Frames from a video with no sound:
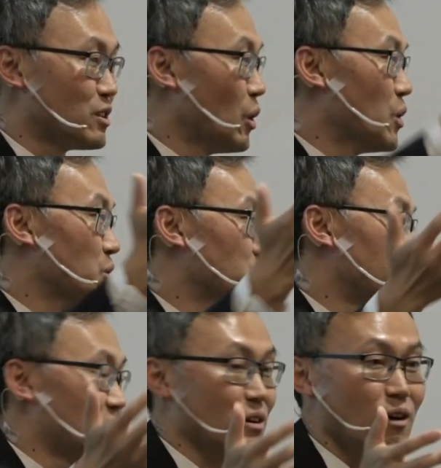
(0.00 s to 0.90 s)

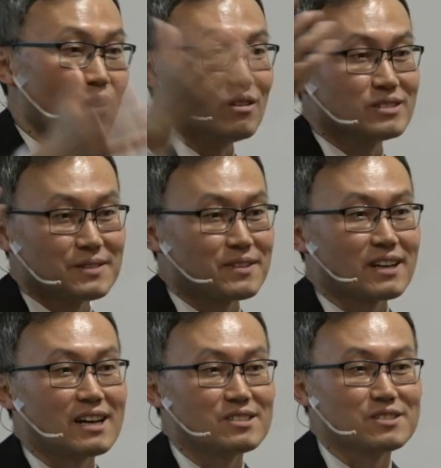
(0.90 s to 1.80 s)
clothes and all different
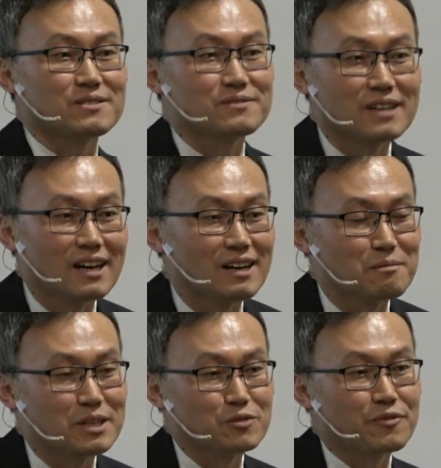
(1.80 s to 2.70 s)
kinds of uh,
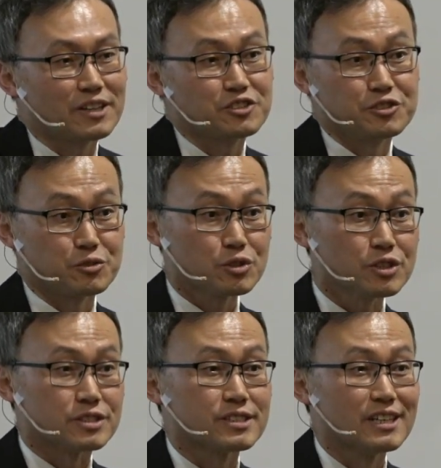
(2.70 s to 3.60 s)
manufacturers'
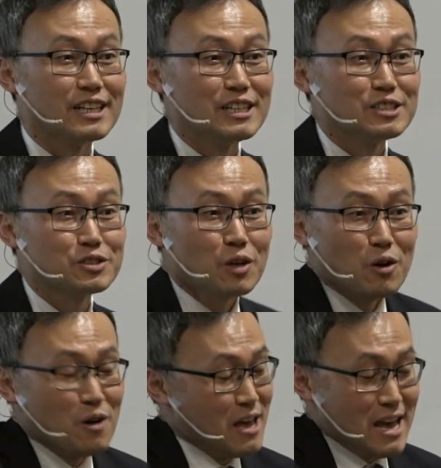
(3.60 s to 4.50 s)
goods.
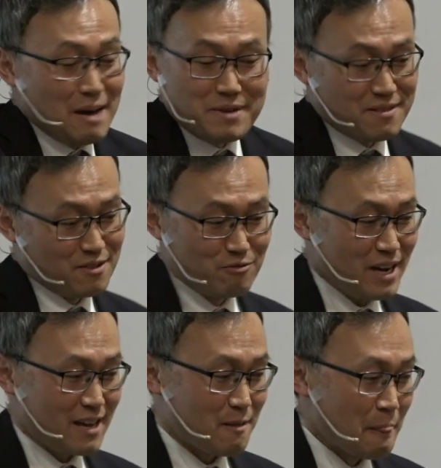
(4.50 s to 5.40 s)
So, I mean,
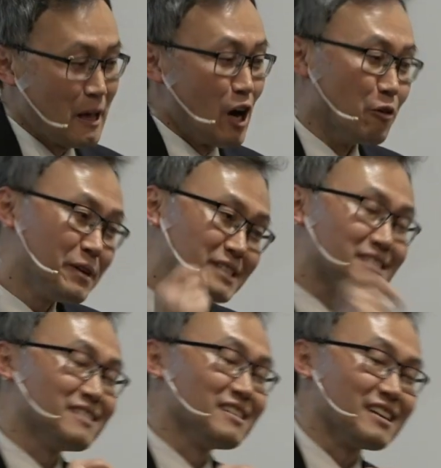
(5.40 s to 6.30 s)
right,
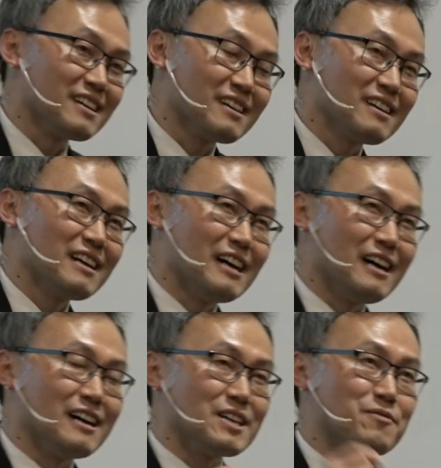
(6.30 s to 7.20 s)
originally,
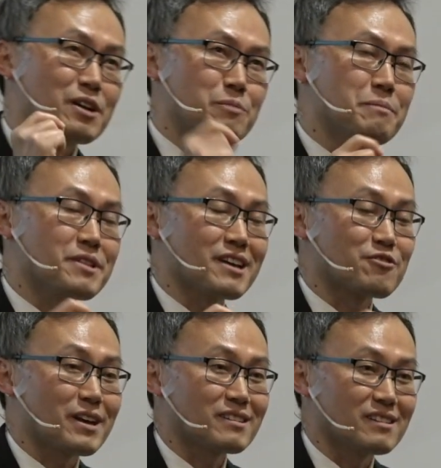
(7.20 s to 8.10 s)
uh, if I remember that
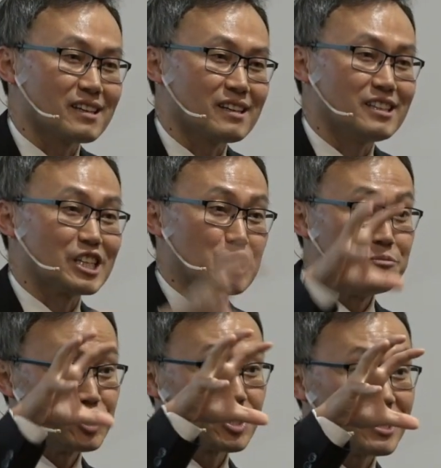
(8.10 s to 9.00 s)
correctly, the
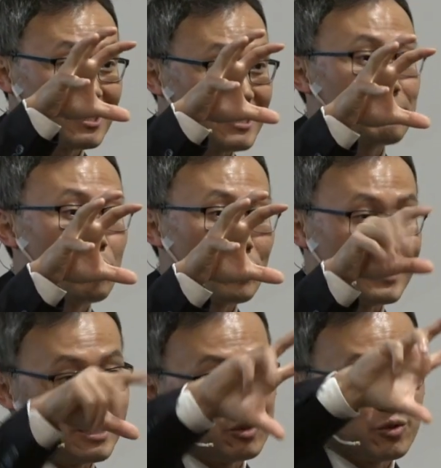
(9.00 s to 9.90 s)
Kim Jong-il at the
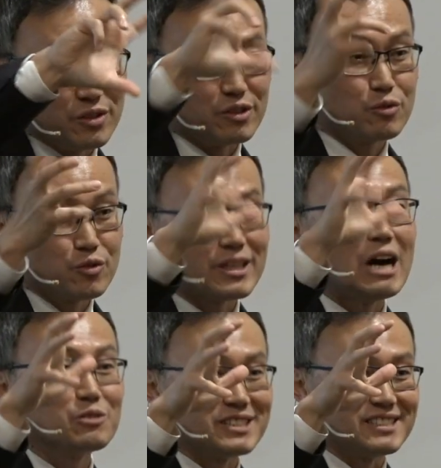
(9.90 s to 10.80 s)
point in
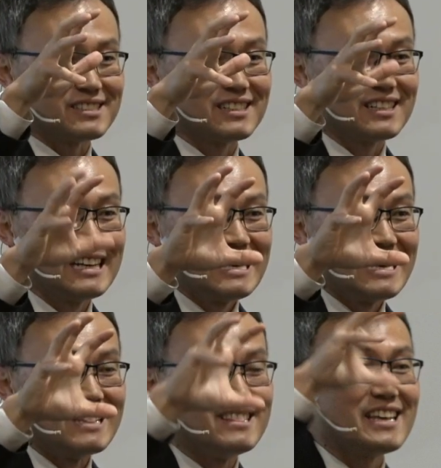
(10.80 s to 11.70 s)
2000s,
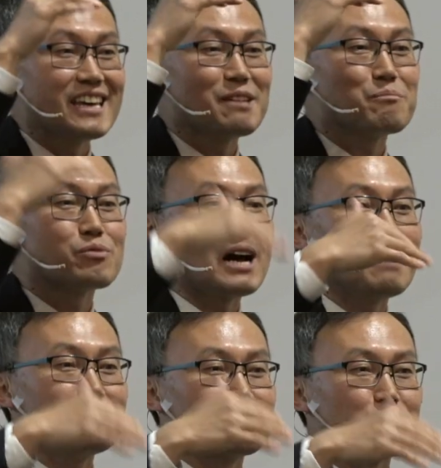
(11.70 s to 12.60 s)
they
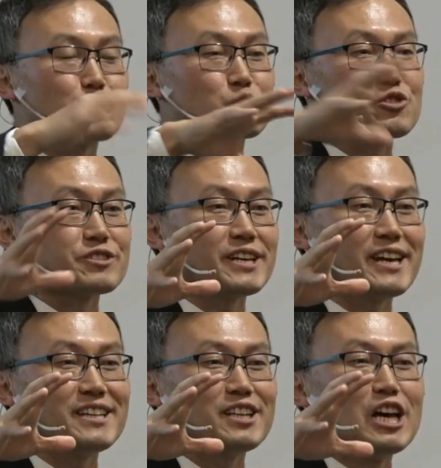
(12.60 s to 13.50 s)
promised to
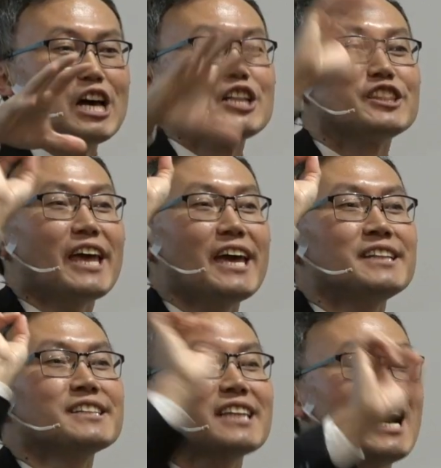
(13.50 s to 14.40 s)
create
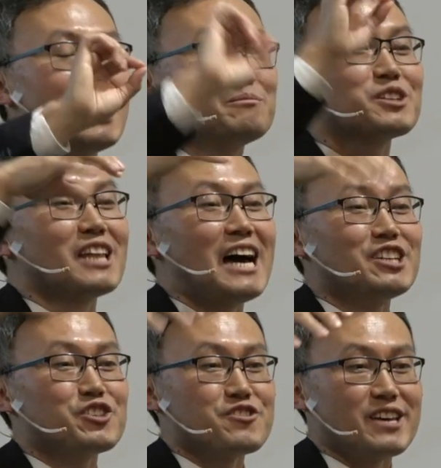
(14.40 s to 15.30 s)
10 times
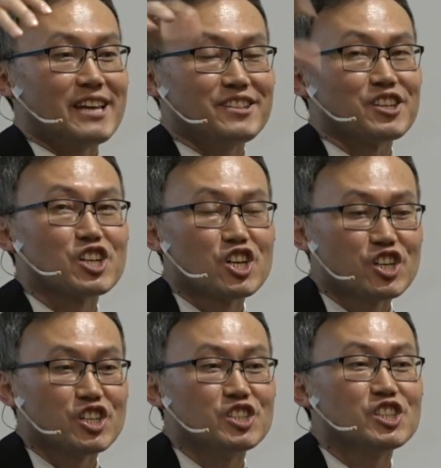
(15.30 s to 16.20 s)
larger than the
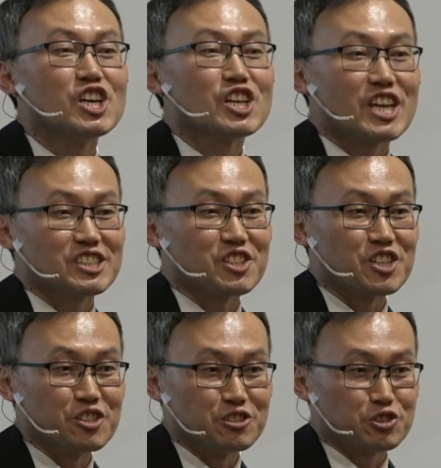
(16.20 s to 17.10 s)
current Kaesong
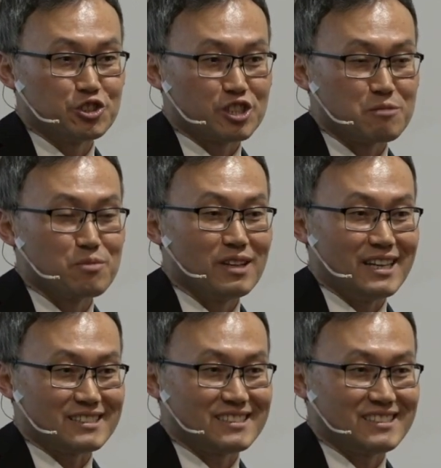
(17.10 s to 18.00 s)
industrial
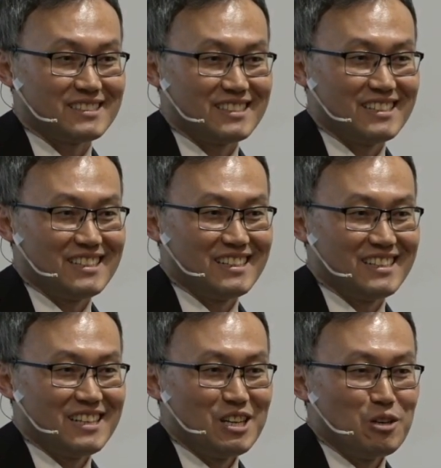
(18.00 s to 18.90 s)
complex.
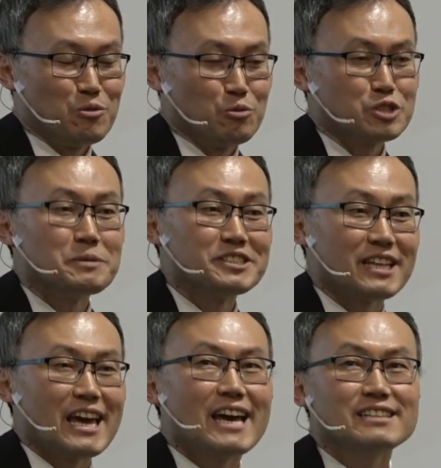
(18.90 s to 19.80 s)
Which means
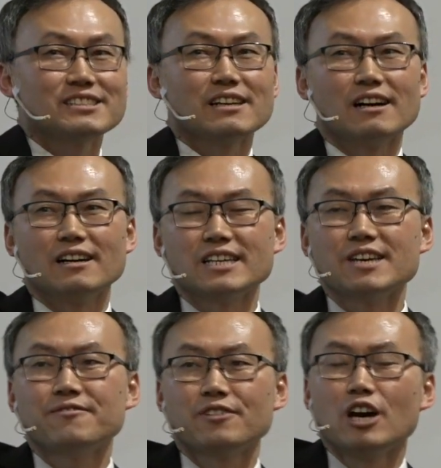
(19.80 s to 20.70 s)
that as uh,
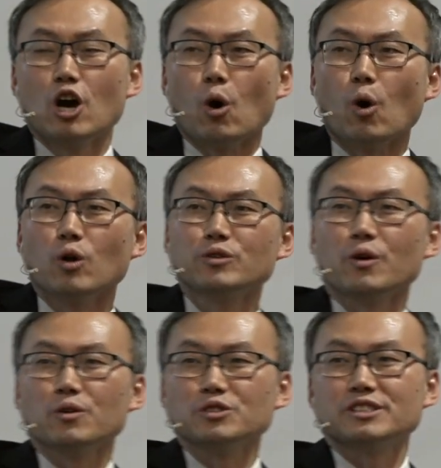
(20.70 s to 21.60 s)
if all
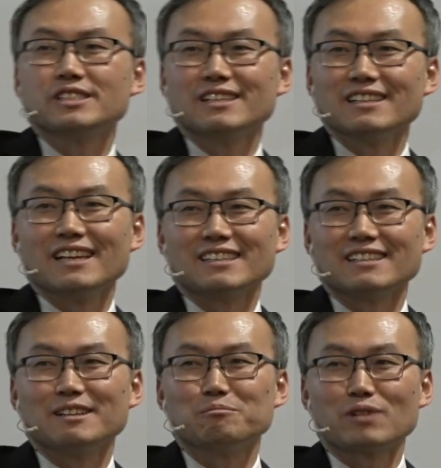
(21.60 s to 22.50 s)
those like
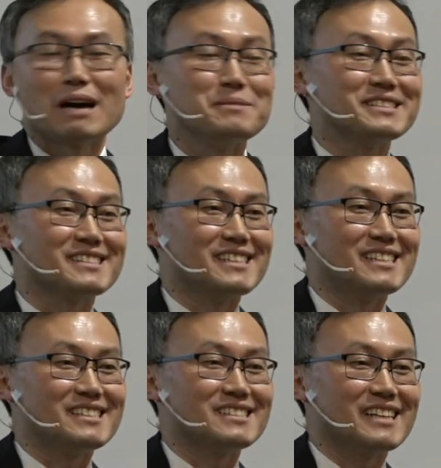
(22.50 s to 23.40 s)
uh,
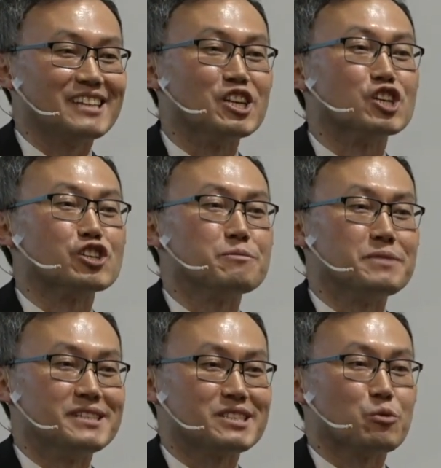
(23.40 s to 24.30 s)
promises and
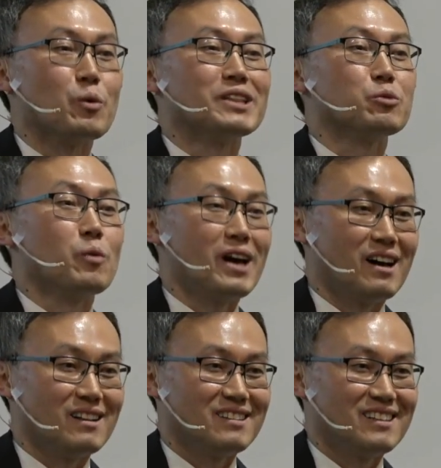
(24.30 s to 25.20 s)
agreement went
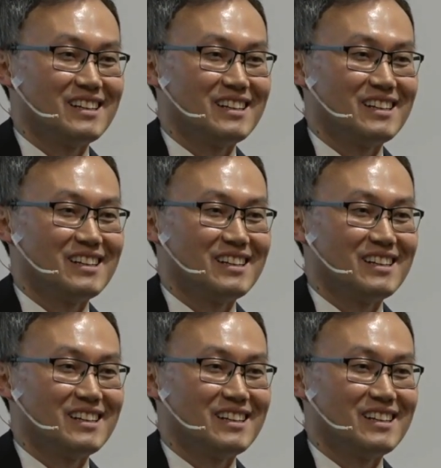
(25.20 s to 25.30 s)
well.